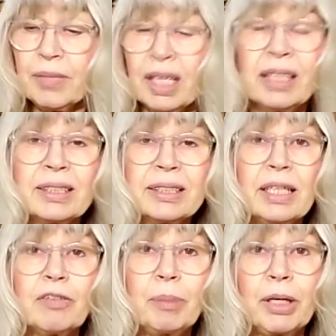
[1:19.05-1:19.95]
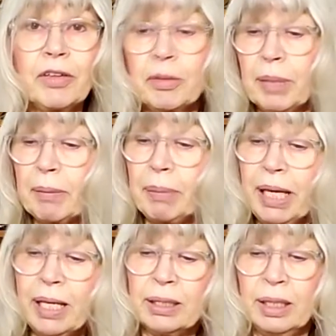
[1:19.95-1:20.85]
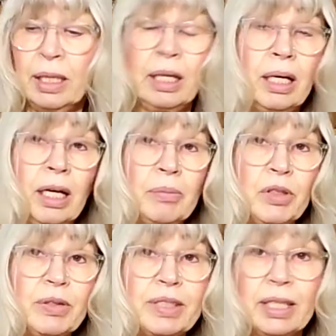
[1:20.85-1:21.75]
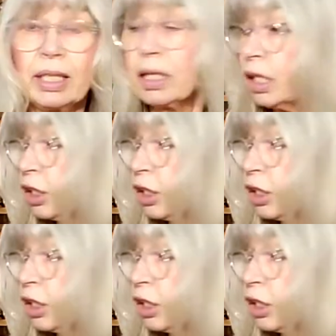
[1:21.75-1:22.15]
And instead of buttering my pan, I'm using a